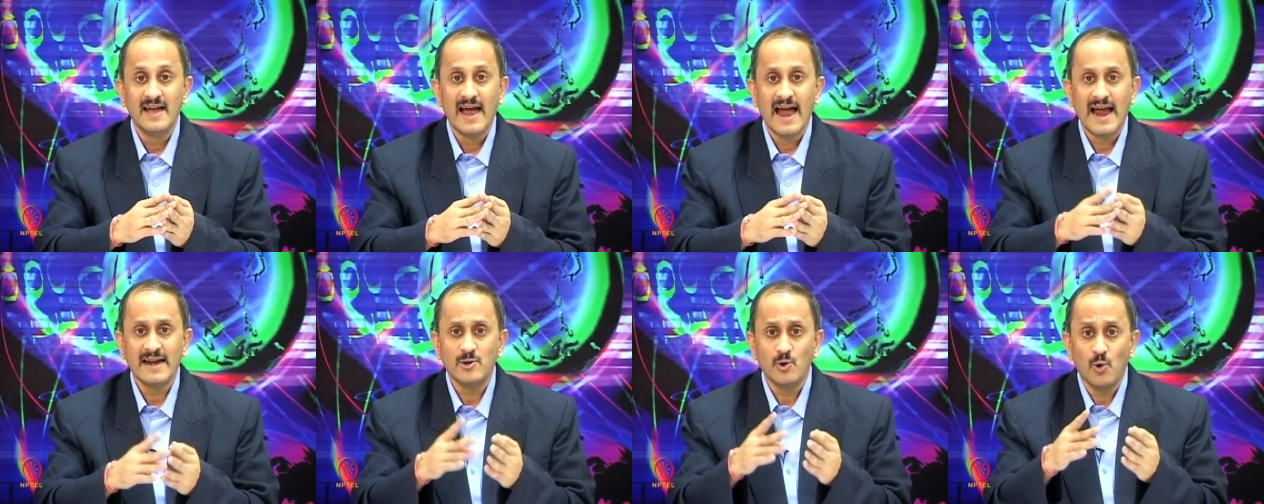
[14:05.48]

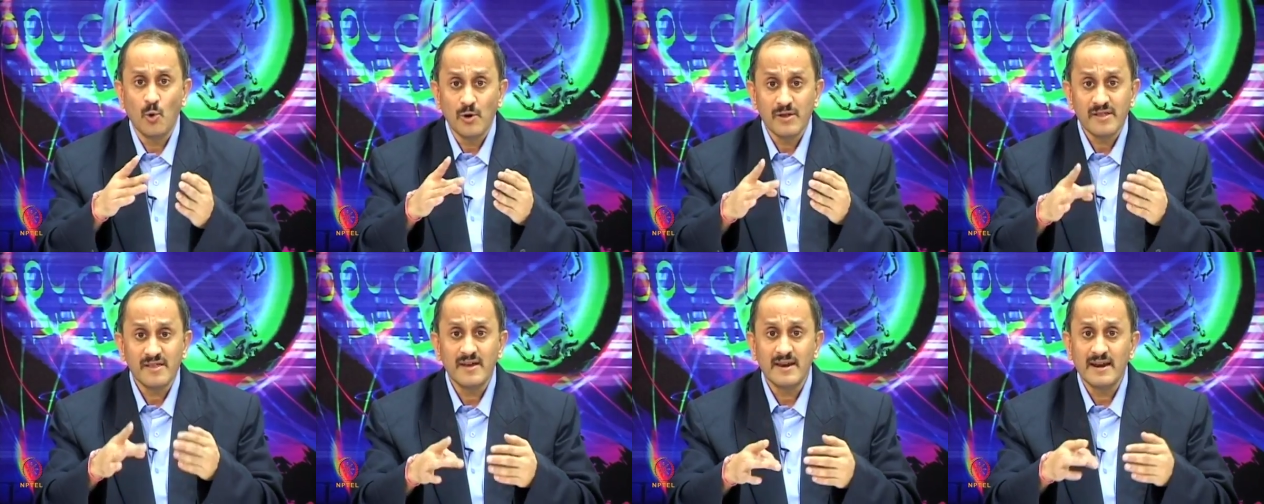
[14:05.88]
and
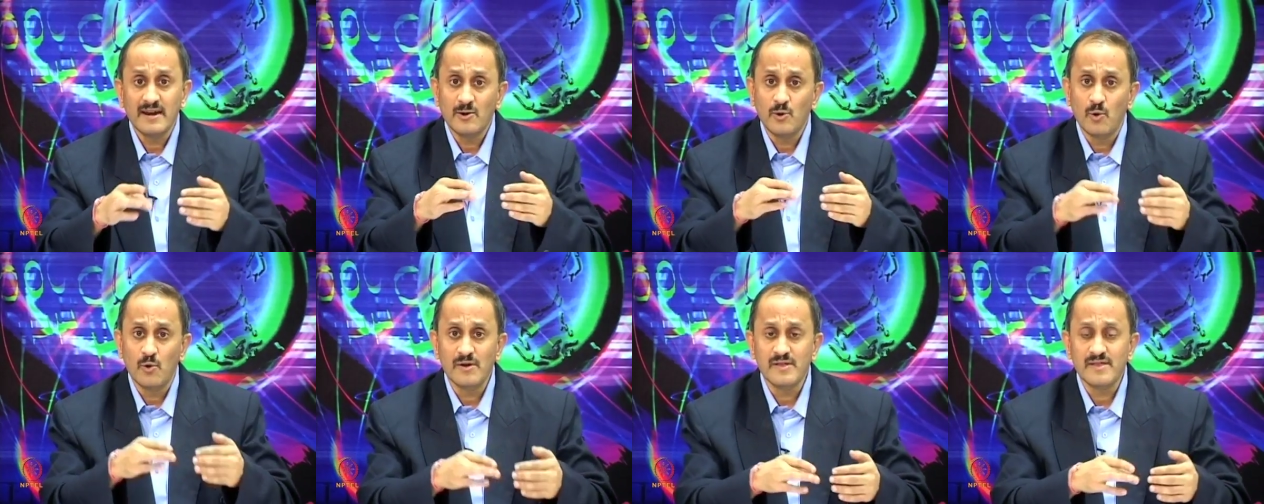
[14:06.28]
coarser and
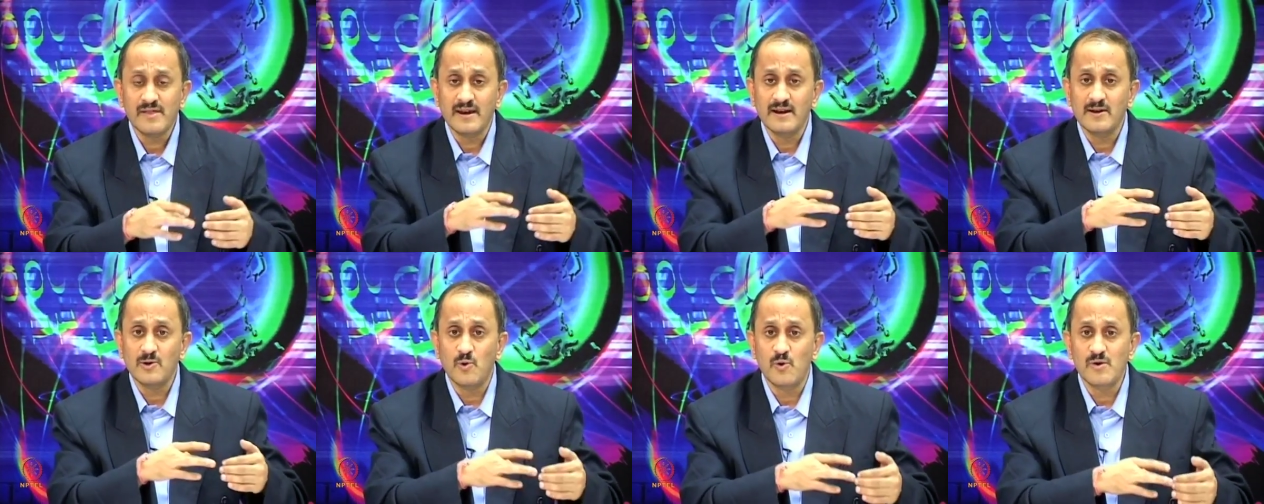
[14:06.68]
coarser
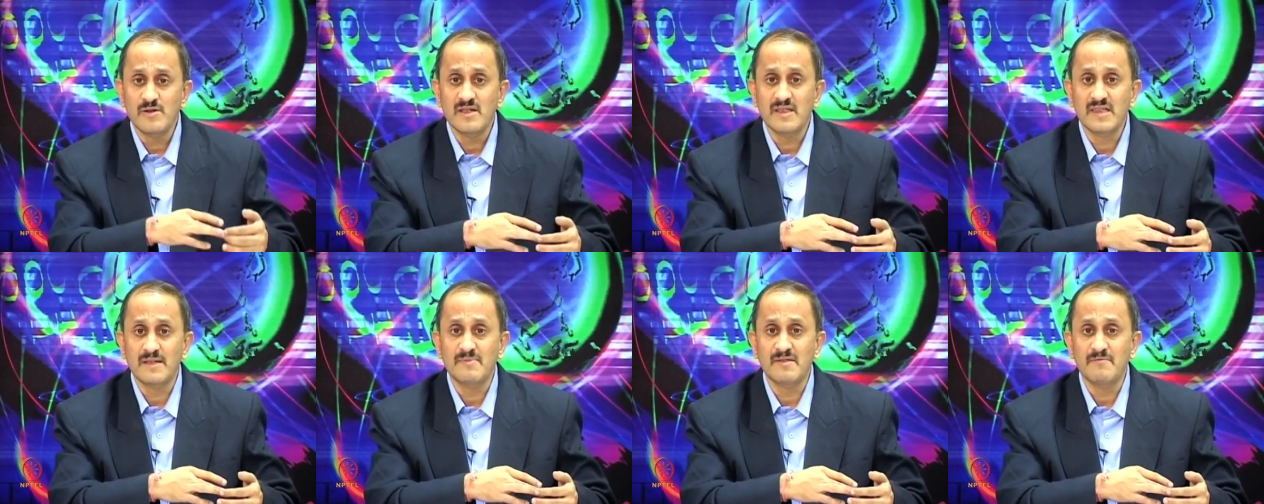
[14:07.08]
and
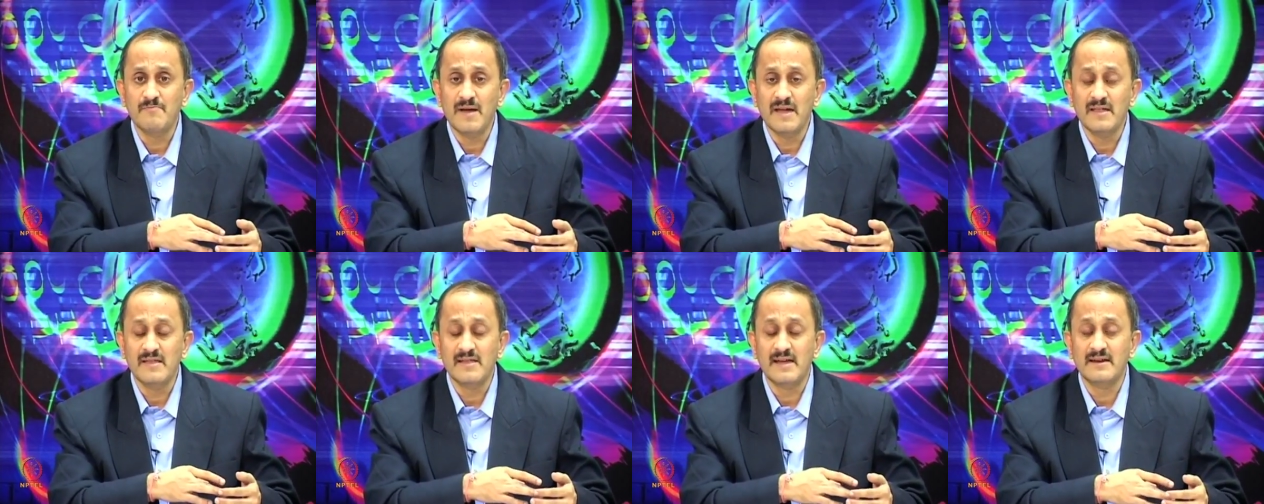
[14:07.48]
coarser
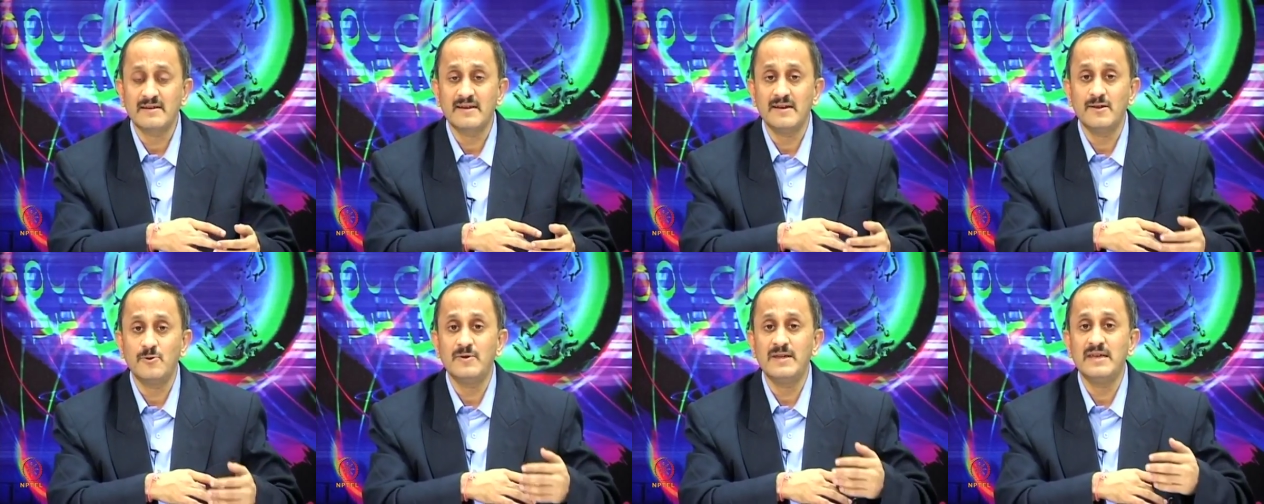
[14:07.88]
subspaces
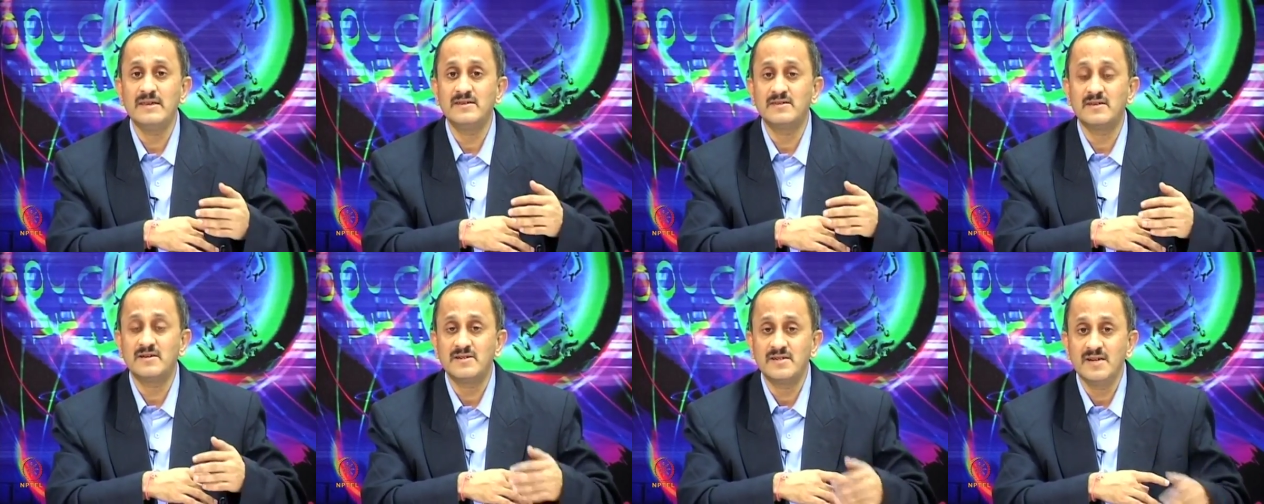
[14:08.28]
until you
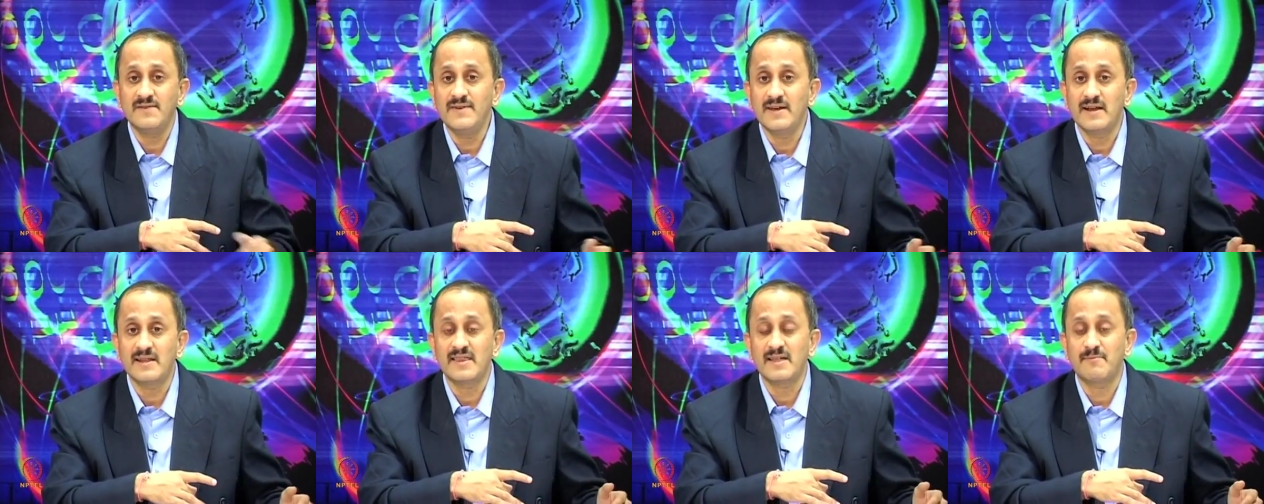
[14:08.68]
reach the
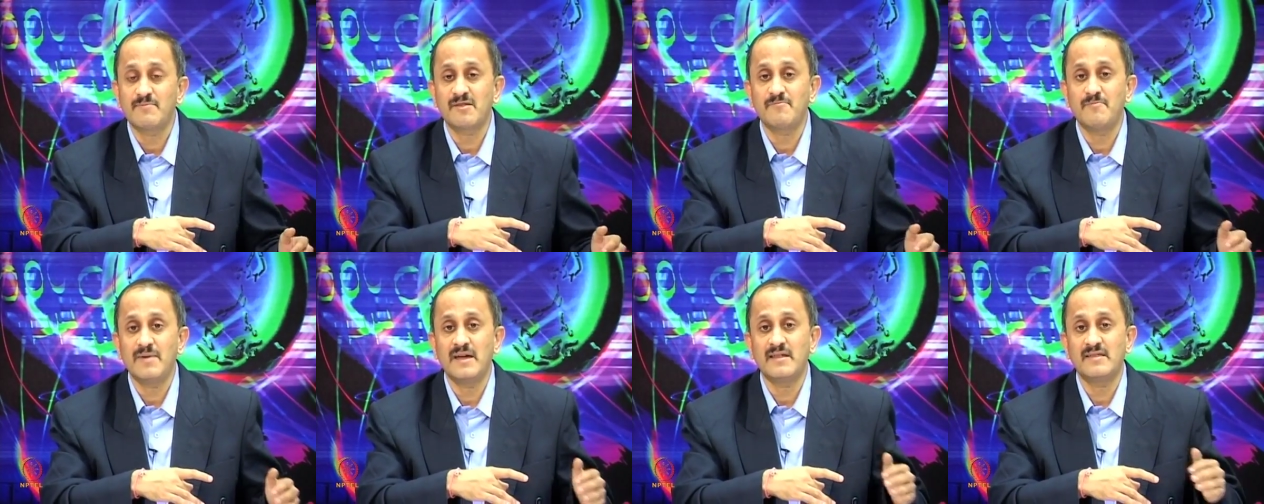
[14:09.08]
trivial
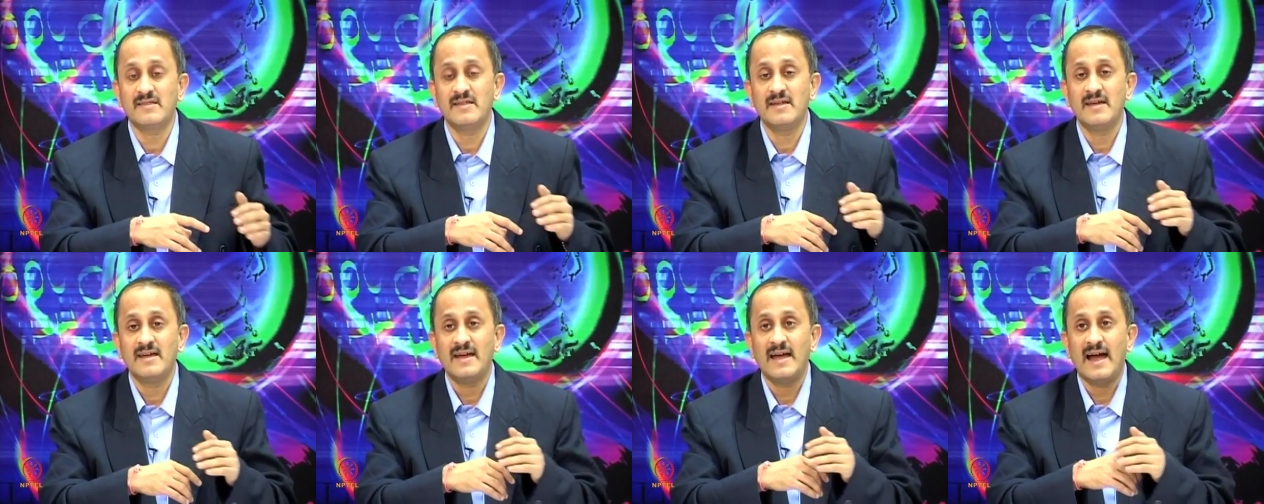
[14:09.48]
subspace
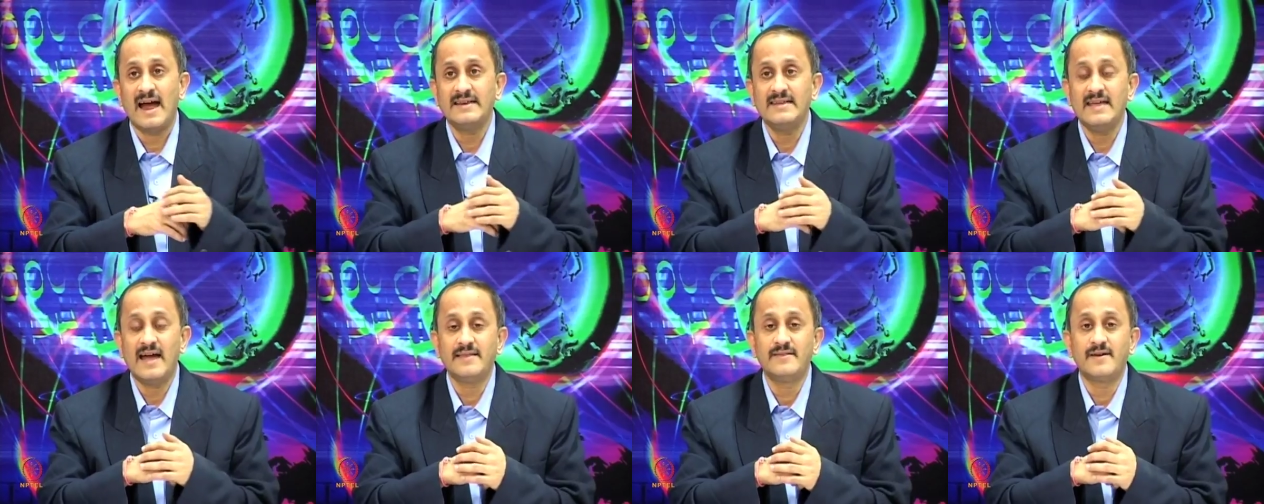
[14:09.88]
at
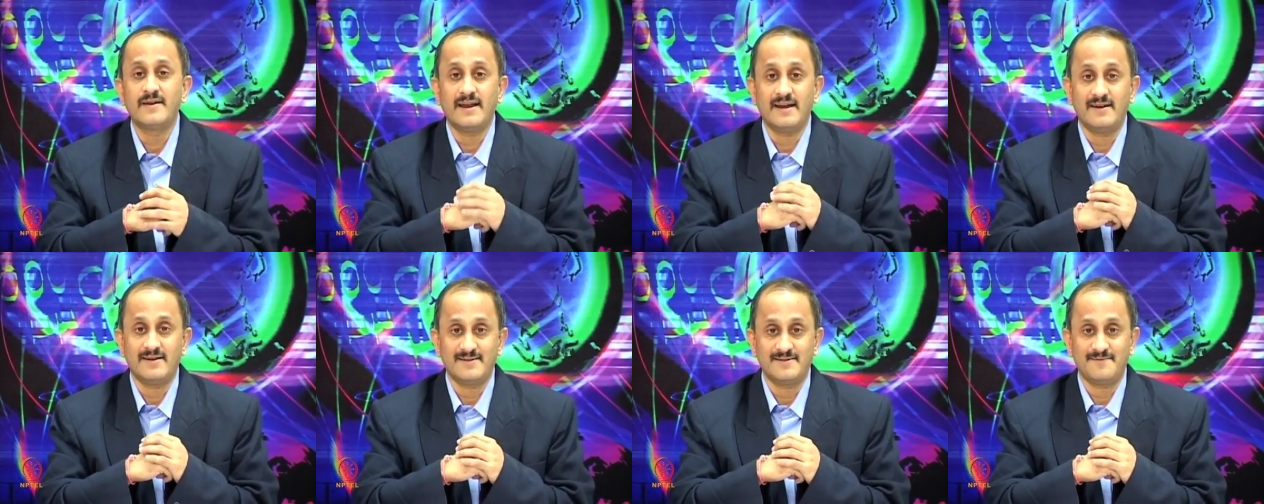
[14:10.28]
the other end.